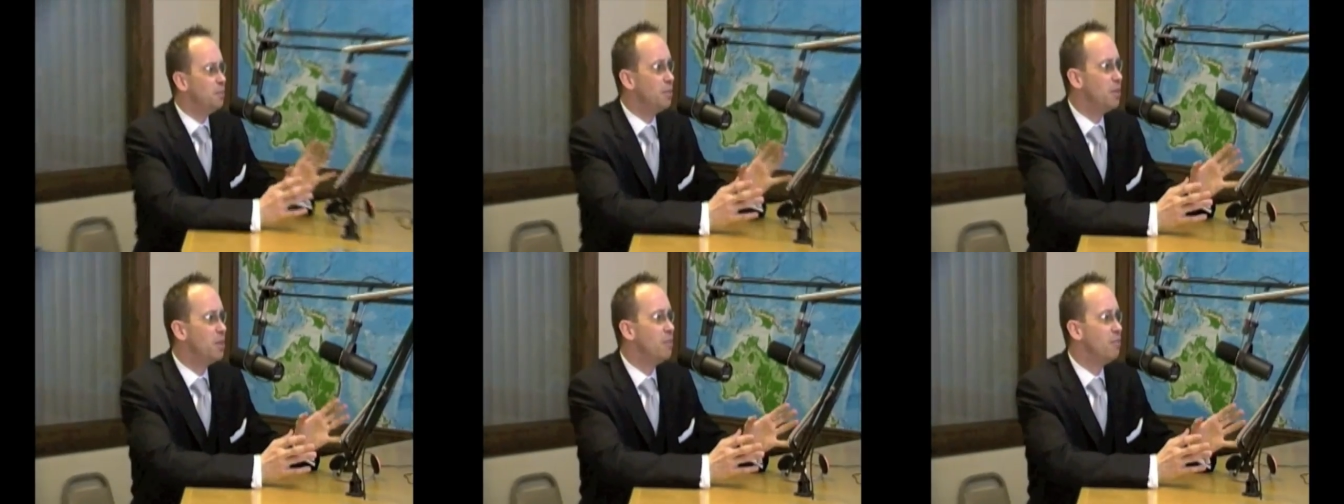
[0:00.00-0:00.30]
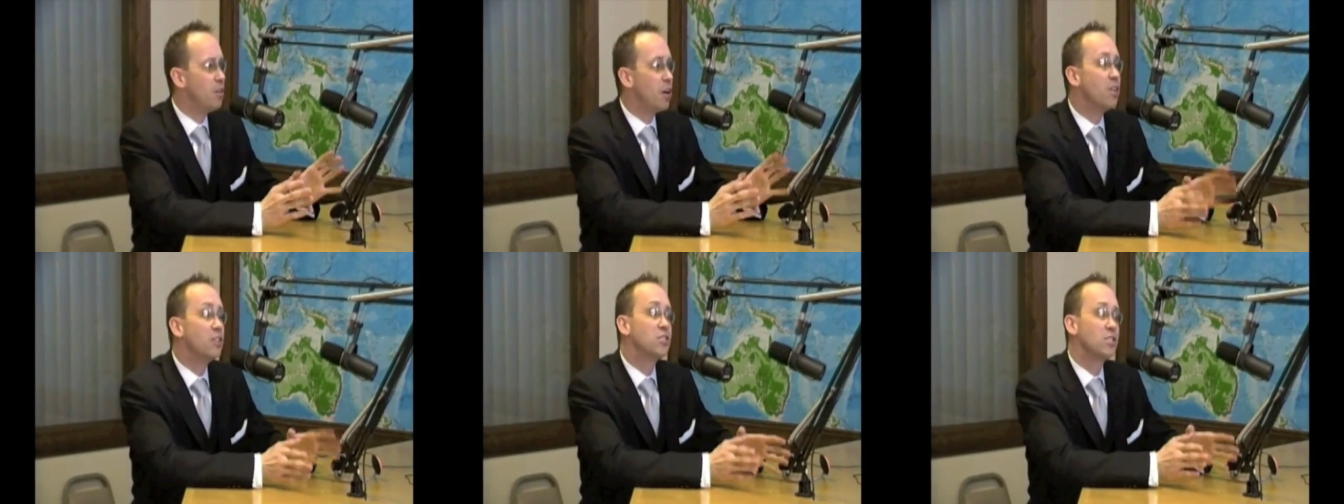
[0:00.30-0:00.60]

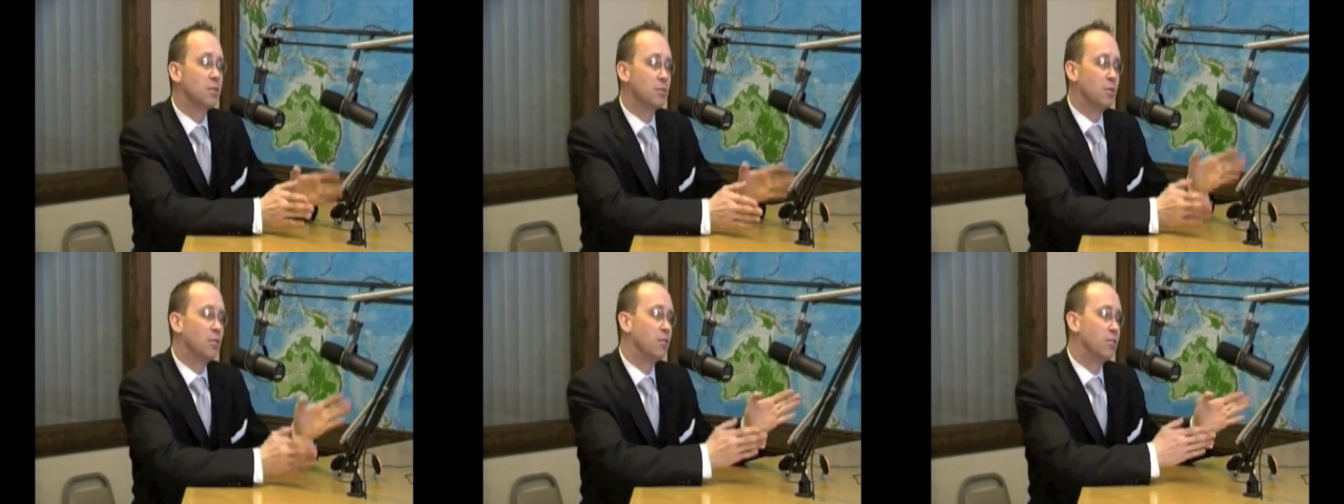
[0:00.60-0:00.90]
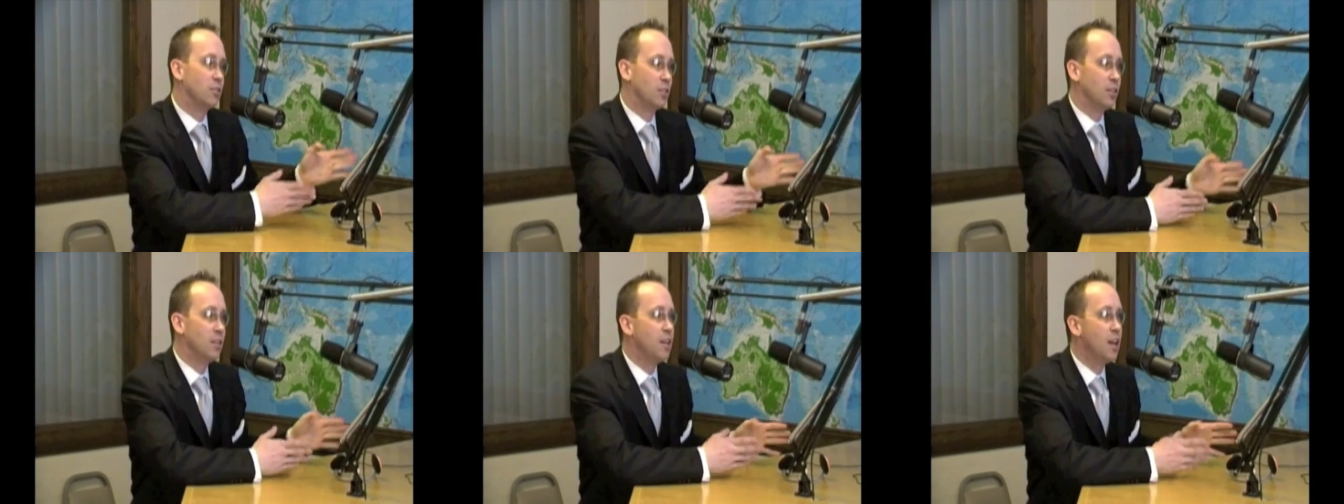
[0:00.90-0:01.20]
very similar
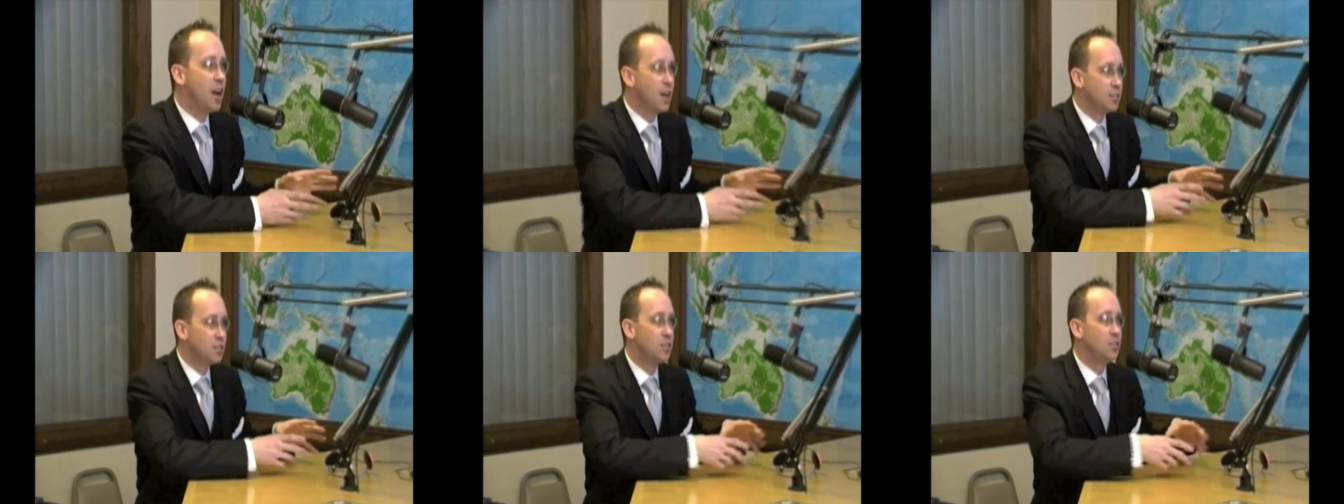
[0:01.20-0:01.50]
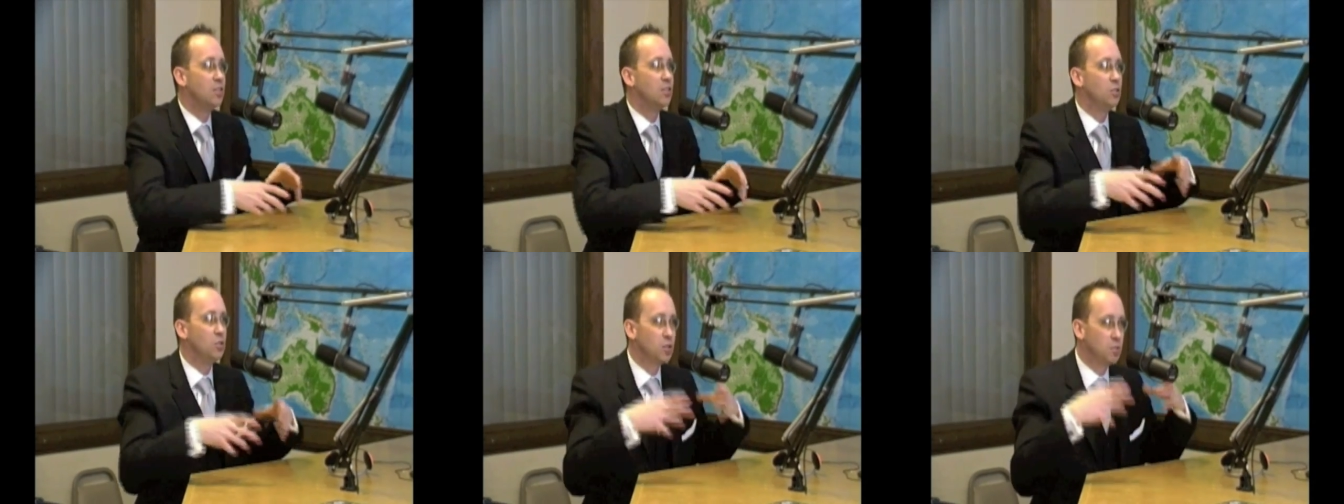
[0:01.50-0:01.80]
to the
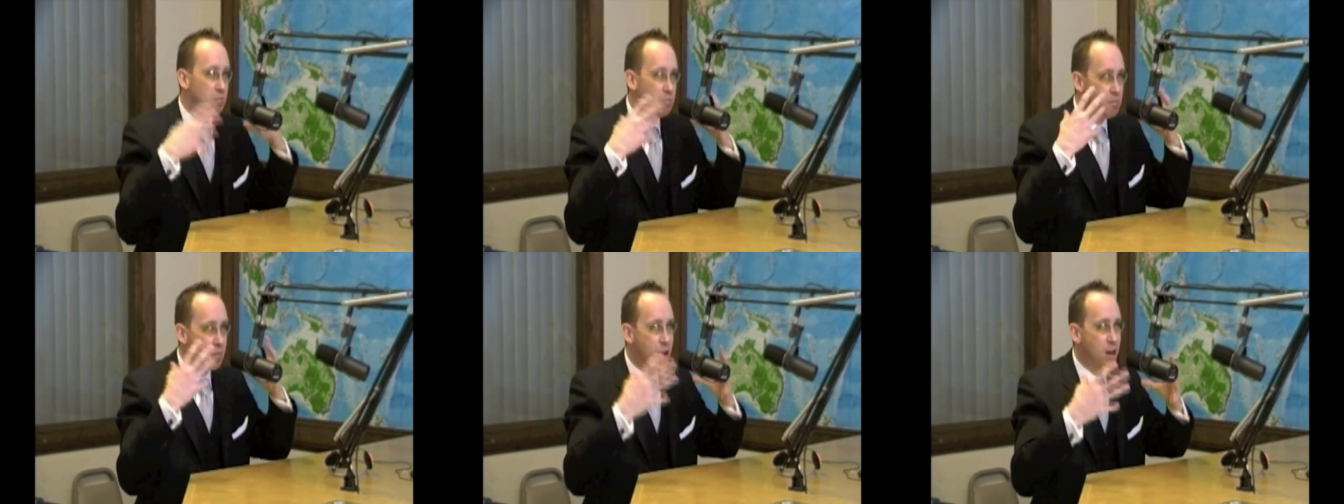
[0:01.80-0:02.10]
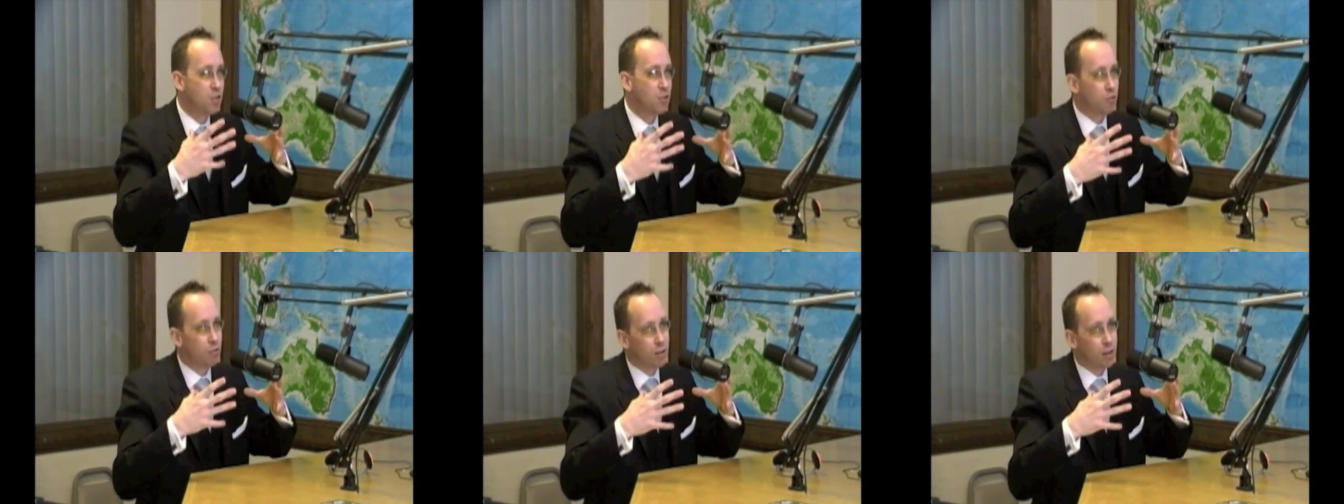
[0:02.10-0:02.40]
Nazis. He was
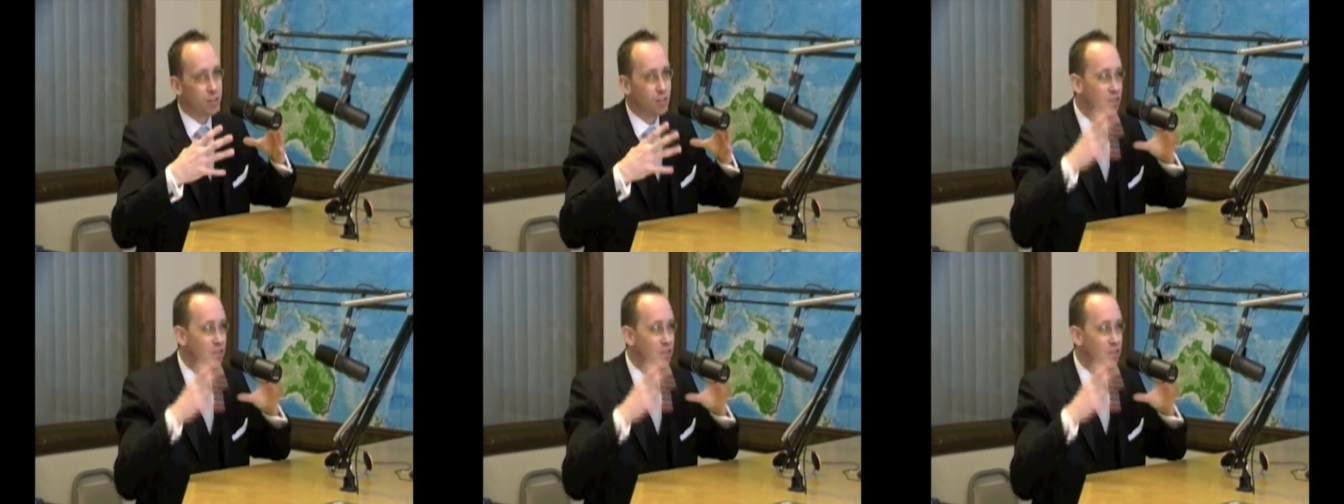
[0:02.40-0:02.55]
measuring